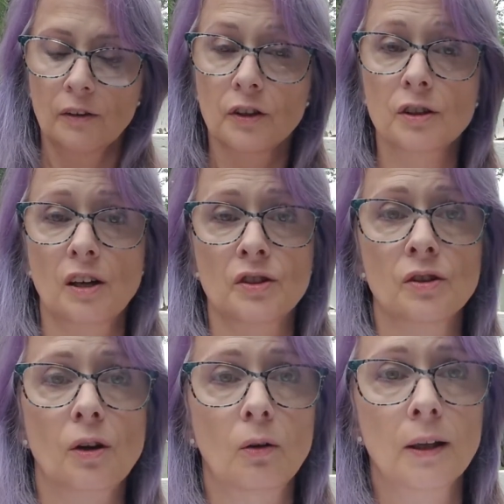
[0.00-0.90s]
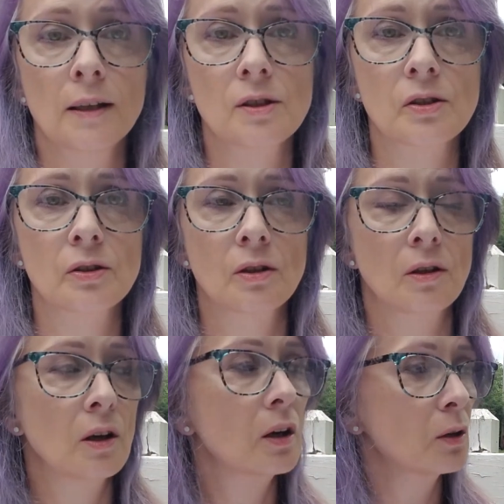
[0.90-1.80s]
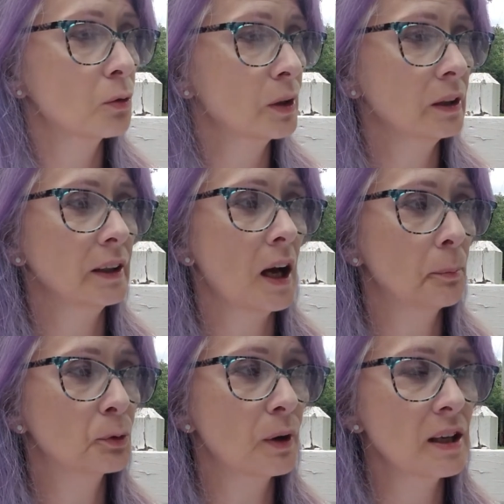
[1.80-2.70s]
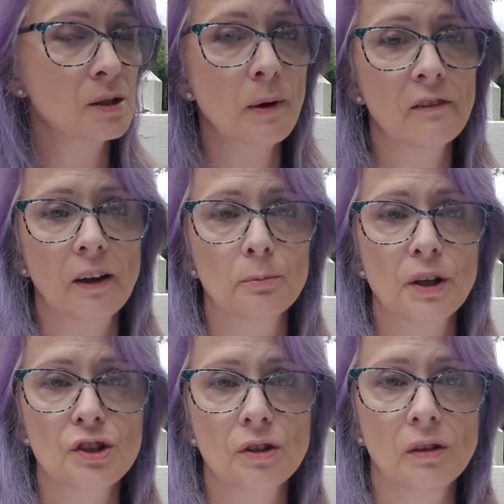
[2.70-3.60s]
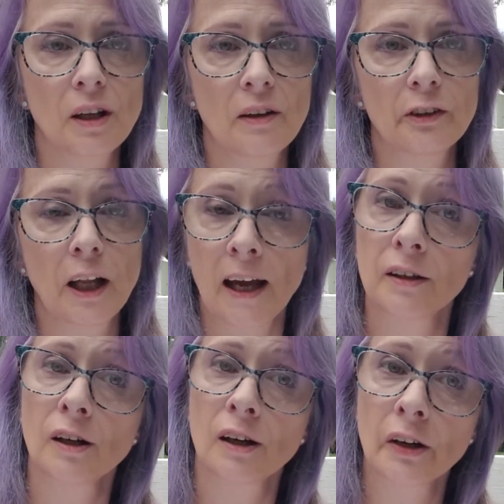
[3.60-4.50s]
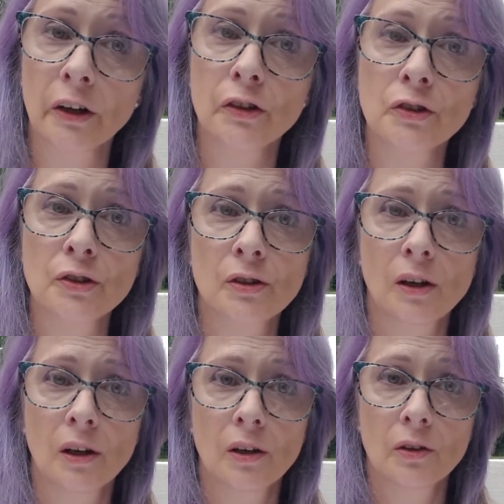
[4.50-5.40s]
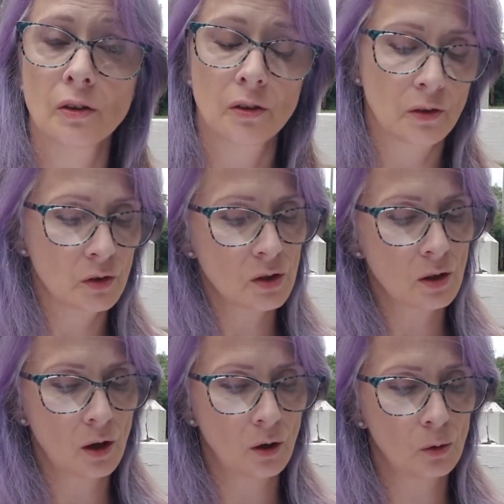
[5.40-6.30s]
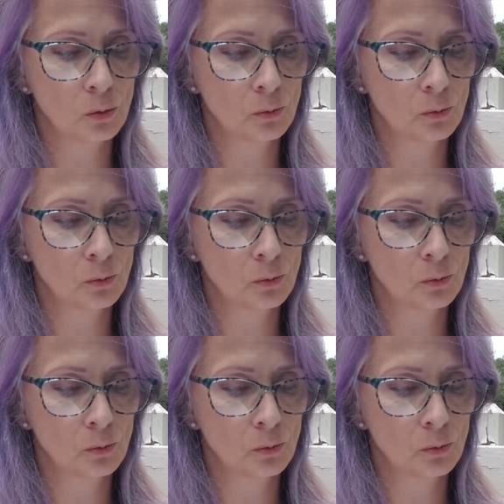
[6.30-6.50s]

the dozen donuts really helped raise my vibrational level and hers. So